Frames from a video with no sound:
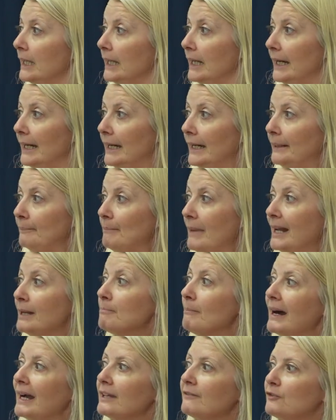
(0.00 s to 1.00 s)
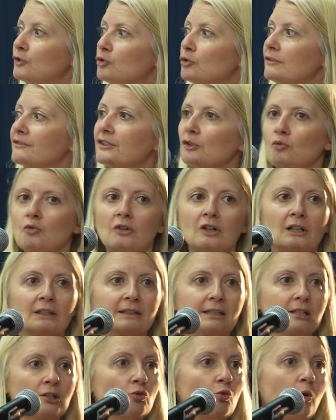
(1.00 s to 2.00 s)
And my view of the
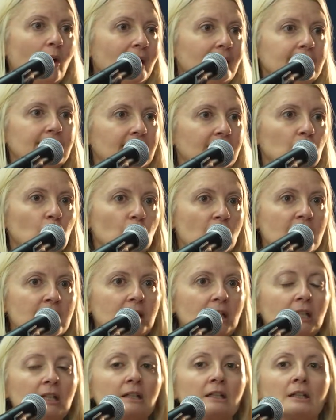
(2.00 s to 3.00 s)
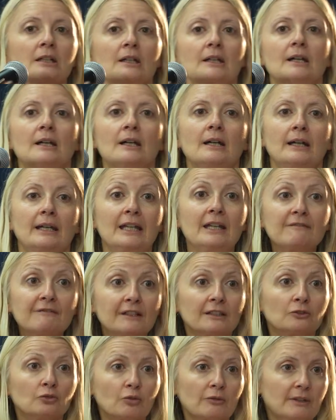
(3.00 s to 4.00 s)
world is quite interesting,
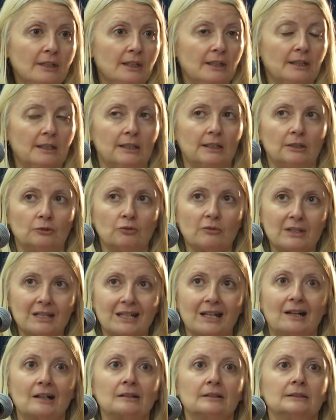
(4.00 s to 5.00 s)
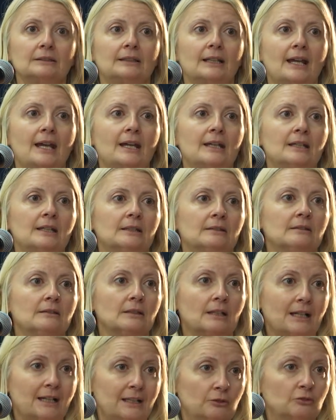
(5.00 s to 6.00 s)
even to this current day and
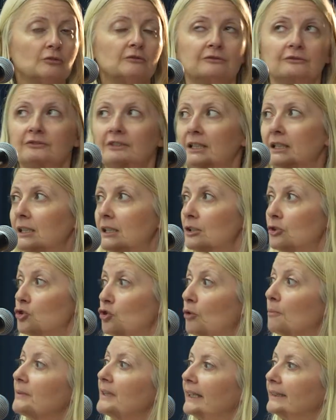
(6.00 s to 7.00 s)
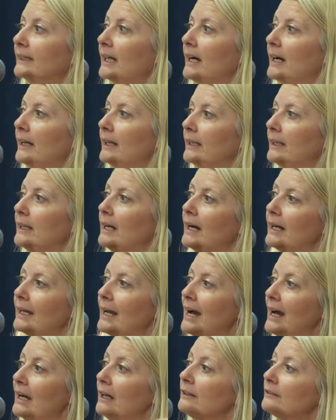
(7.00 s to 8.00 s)
the kind of job that I
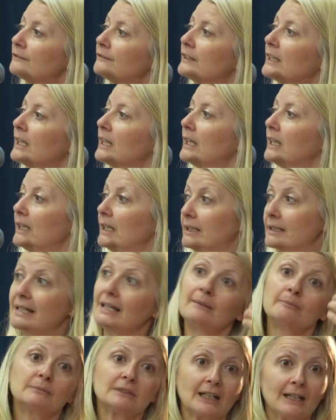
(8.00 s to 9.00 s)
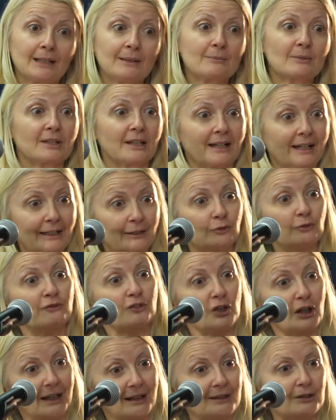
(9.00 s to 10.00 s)
have, and sometimes the kind of
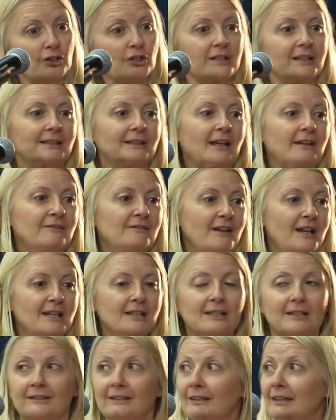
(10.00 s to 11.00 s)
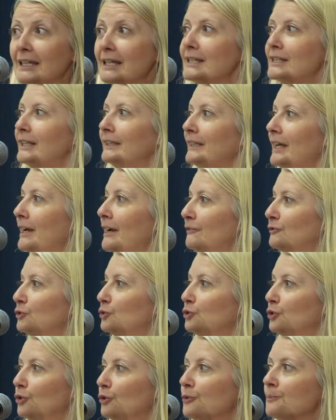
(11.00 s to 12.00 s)
challenges that I face and the things that I have to
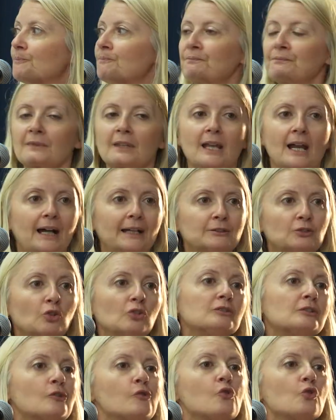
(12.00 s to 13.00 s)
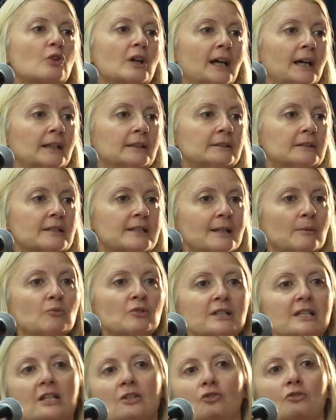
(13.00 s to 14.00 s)
do. I don't look at,
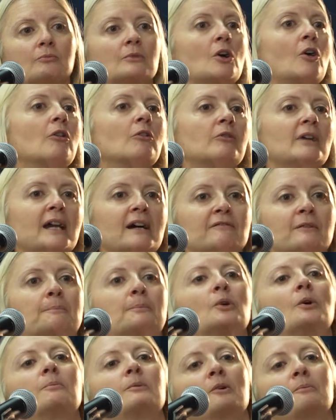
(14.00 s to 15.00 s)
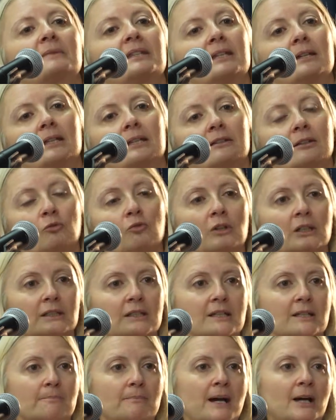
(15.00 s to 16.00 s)
someone says to me, oh, we have a problem, the world
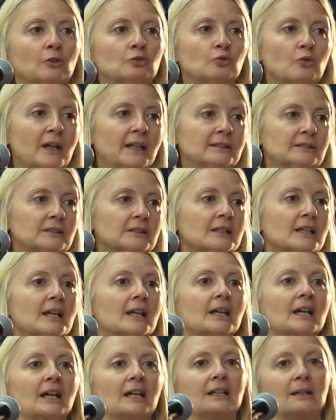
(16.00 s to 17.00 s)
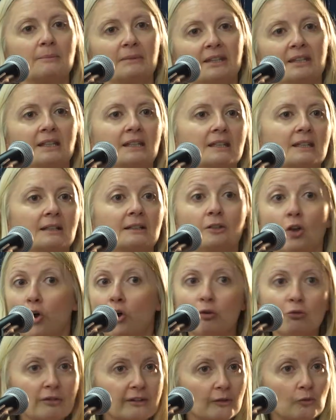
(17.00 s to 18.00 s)
is about to end. And I'm thinking,
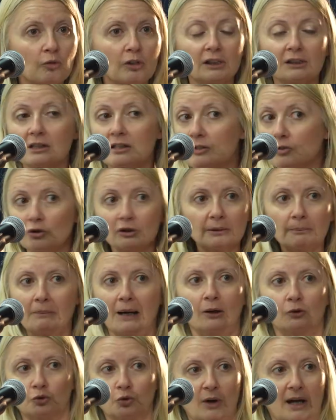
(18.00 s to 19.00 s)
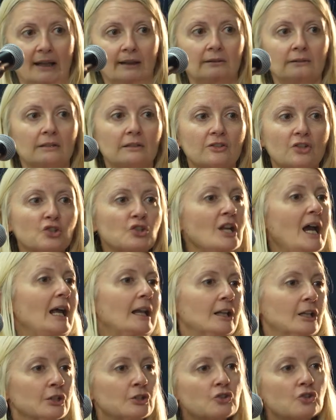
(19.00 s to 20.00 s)
no, the world is not about to end, it's a
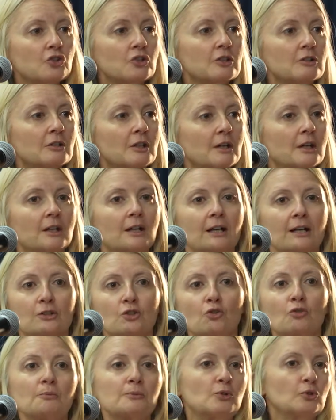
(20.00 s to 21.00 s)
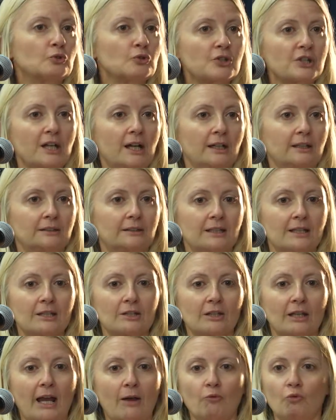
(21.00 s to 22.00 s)
challenge. As a computer
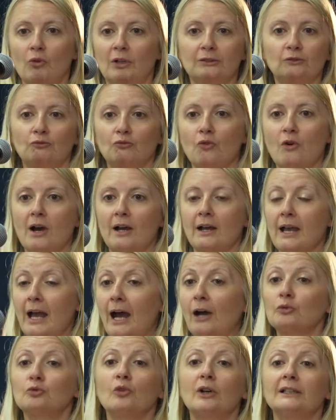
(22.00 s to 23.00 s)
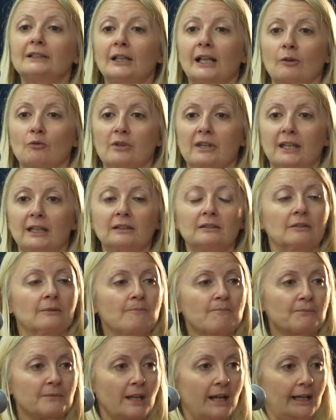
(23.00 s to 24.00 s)
scientist, how do I deal with it?
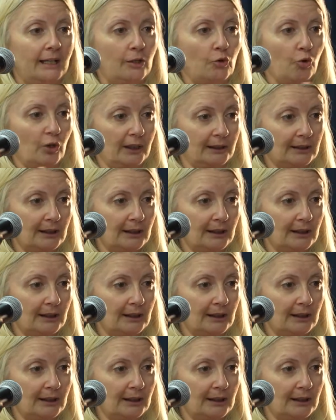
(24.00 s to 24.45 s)
I look at